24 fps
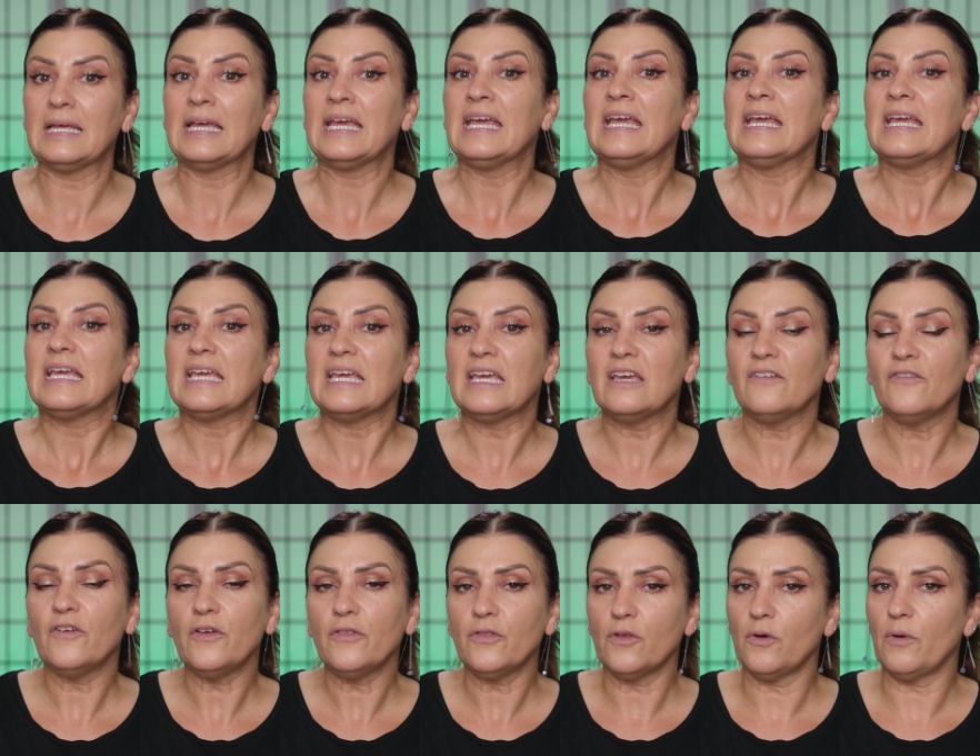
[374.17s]

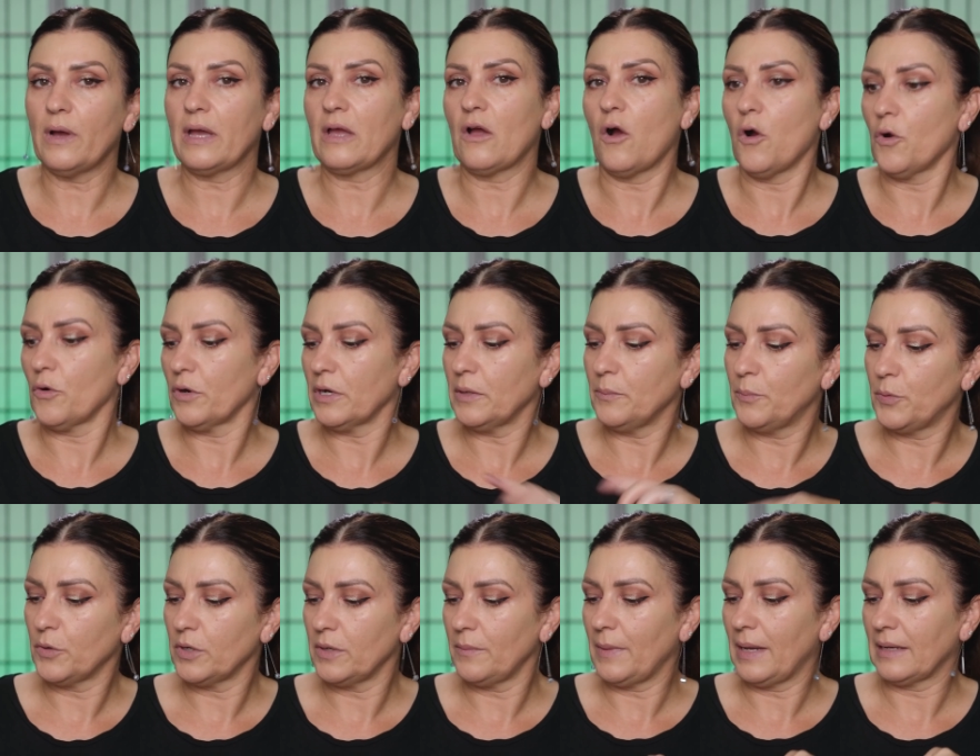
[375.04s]
Even though I already
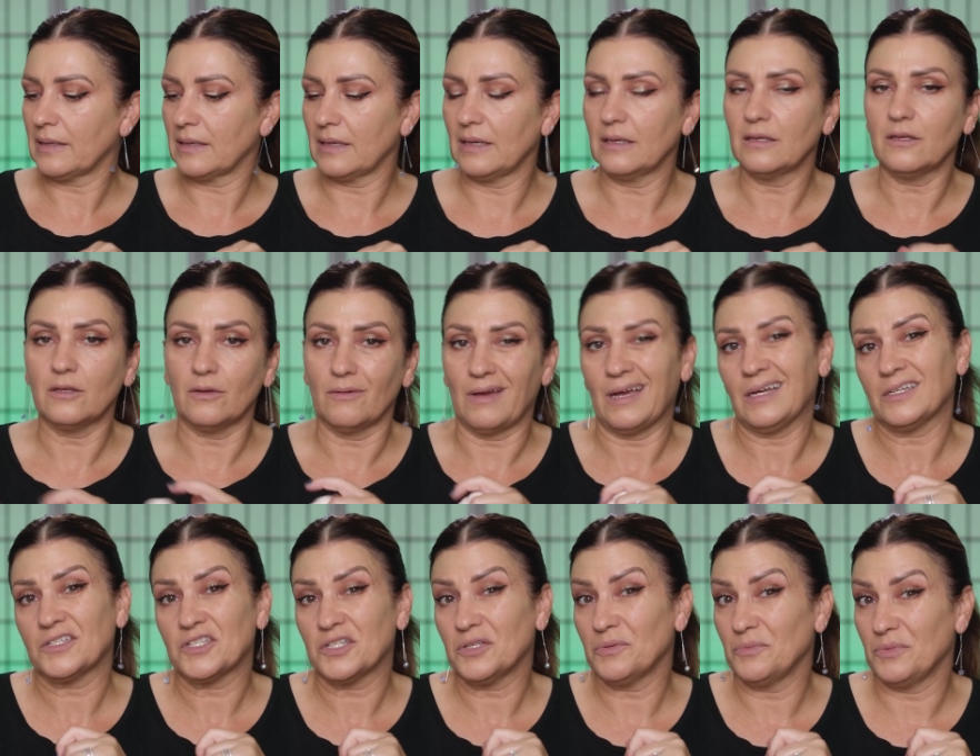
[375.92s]
put it back in, you
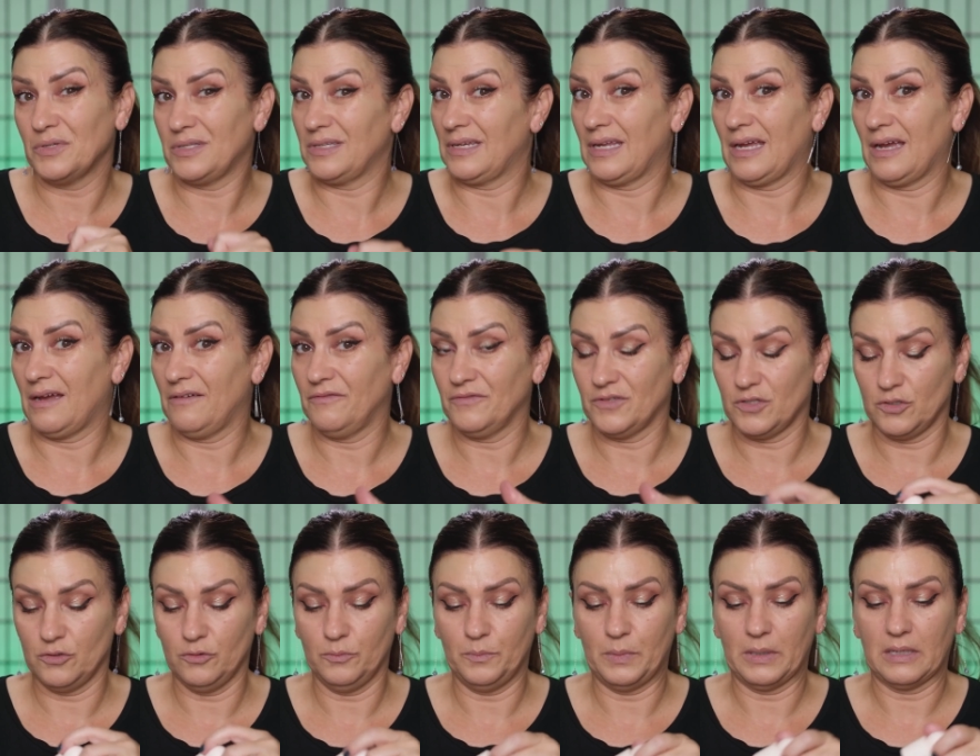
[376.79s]
actually wouldn't have
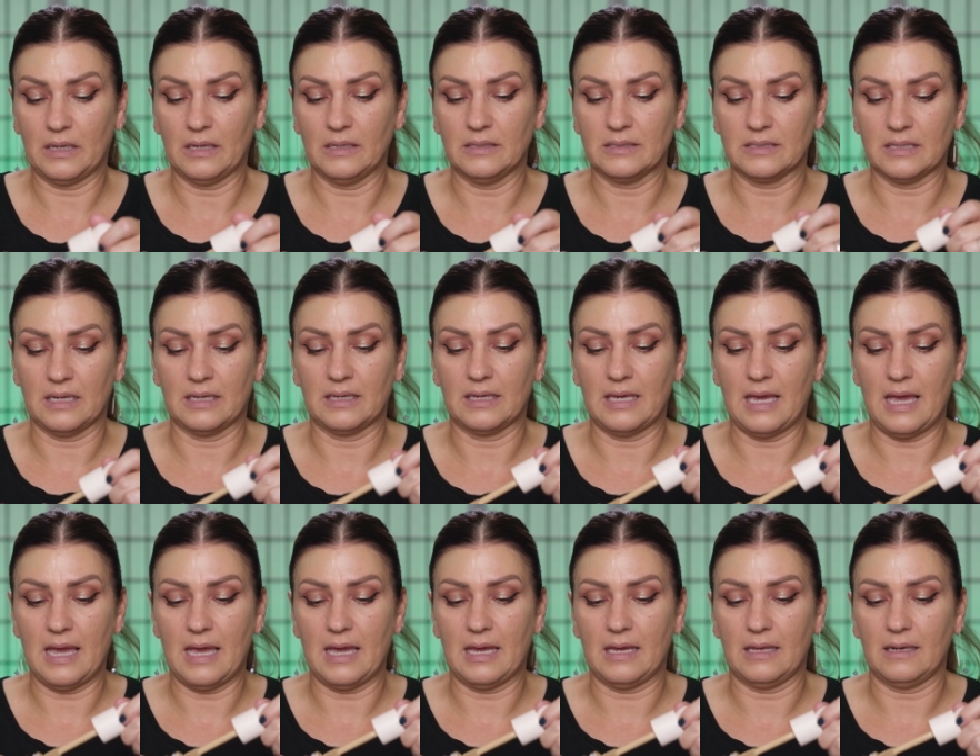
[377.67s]
to, because
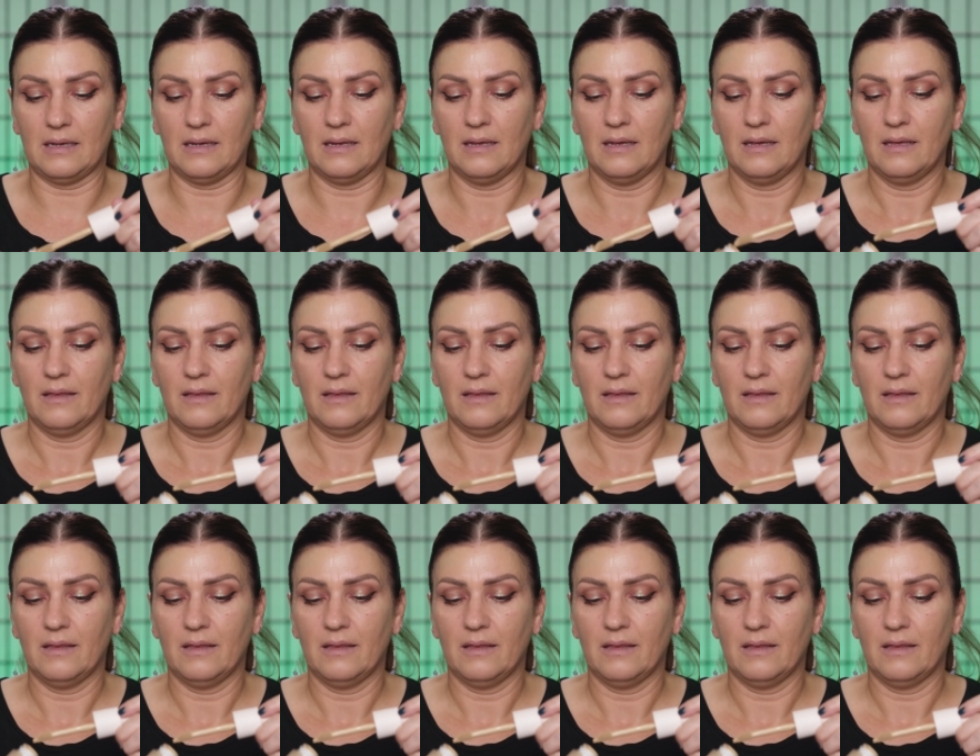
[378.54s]
again,